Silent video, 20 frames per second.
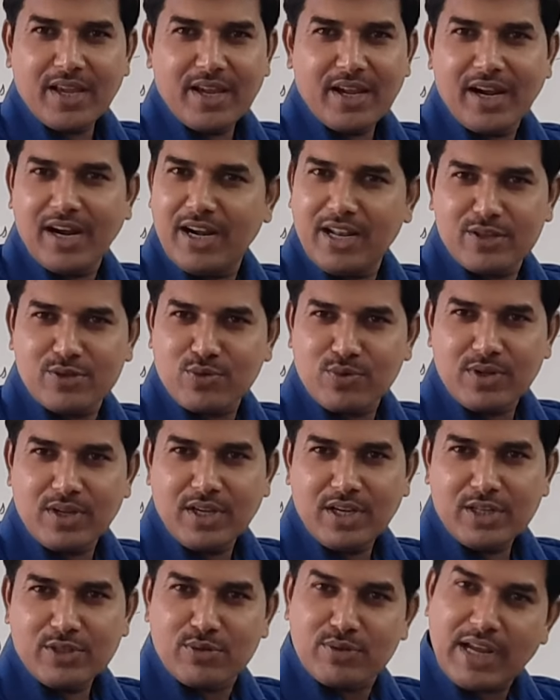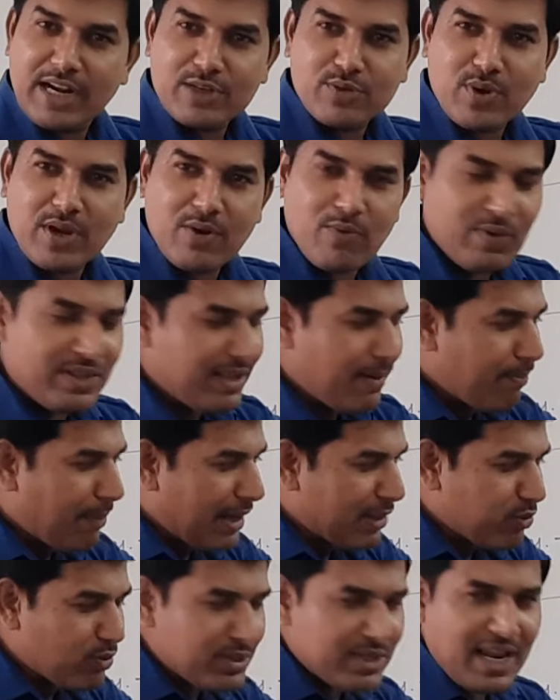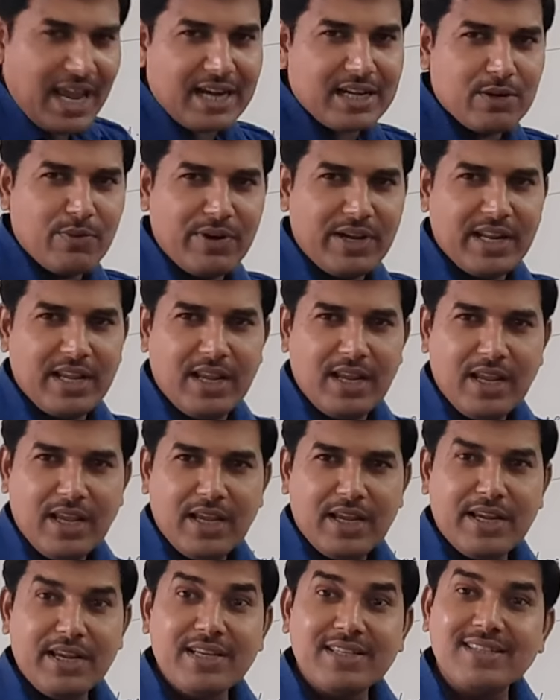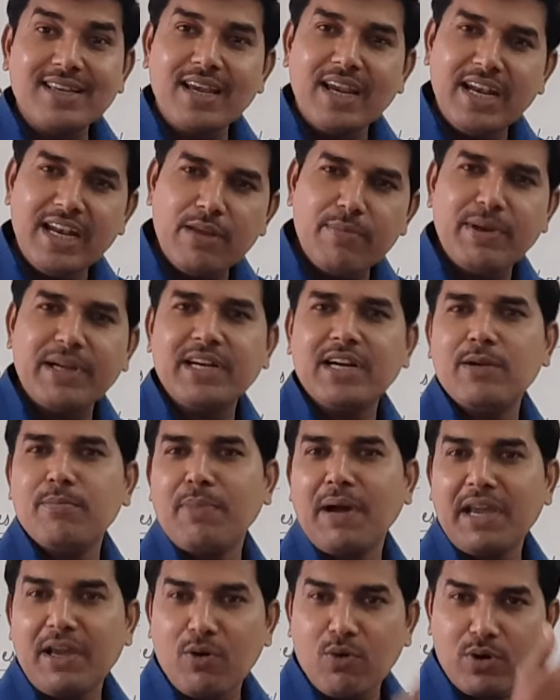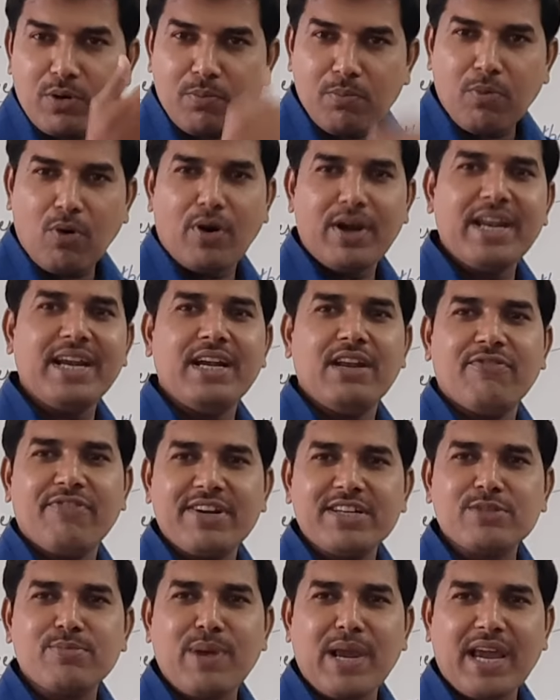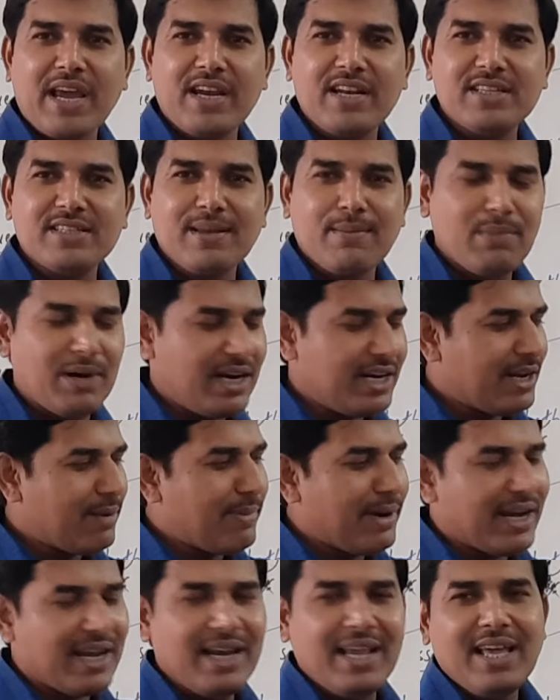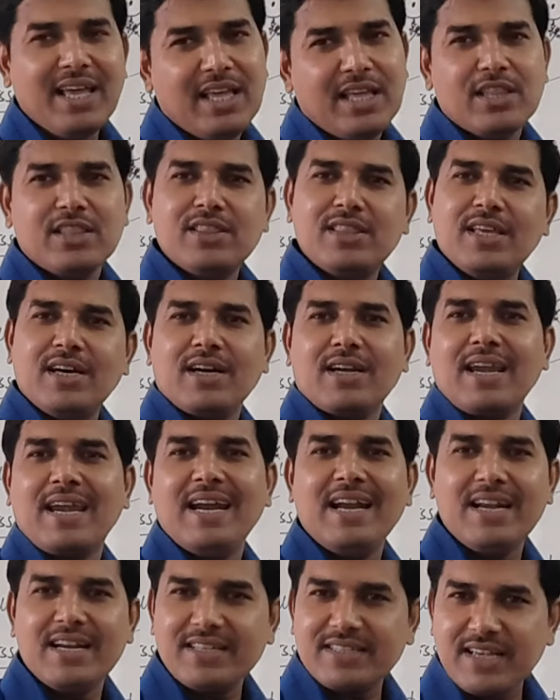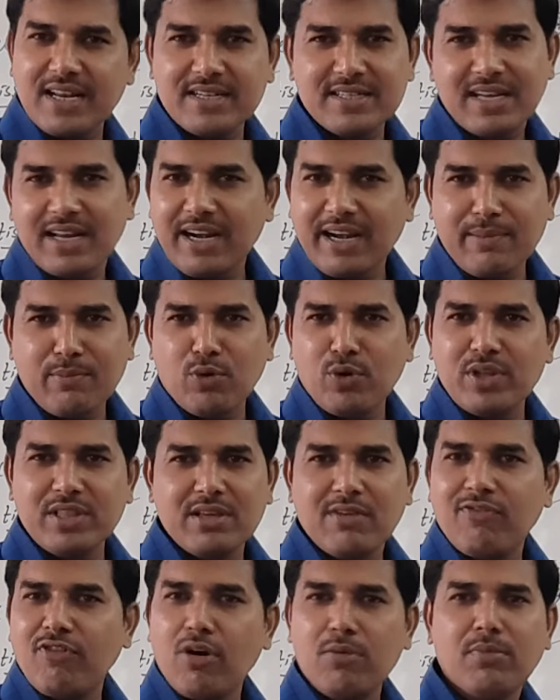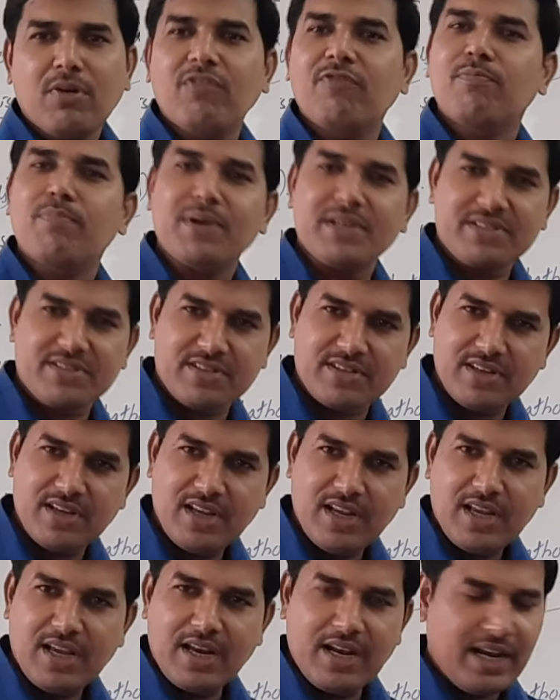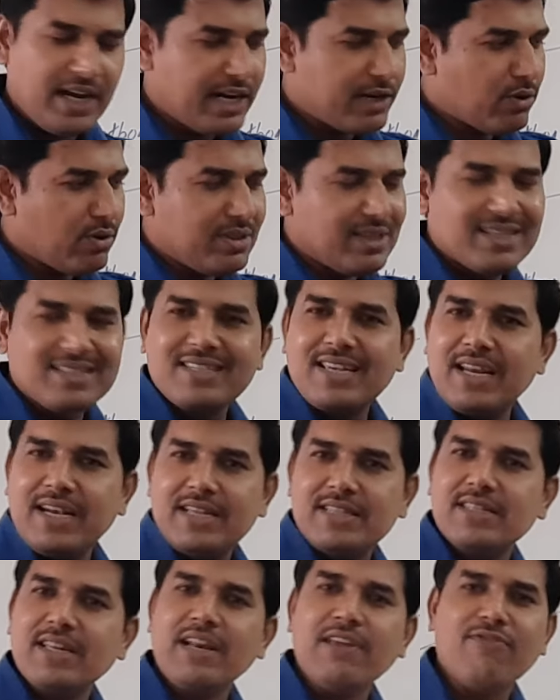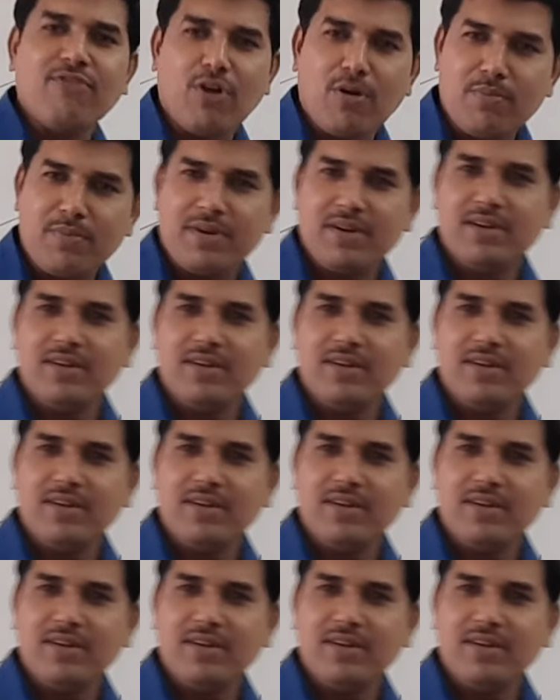Understood? So that's why when the pathogen activity is inhibited by our body defense mechanism, ultimately the killed cells are removed in the form of pus. Later on the skin is reformed.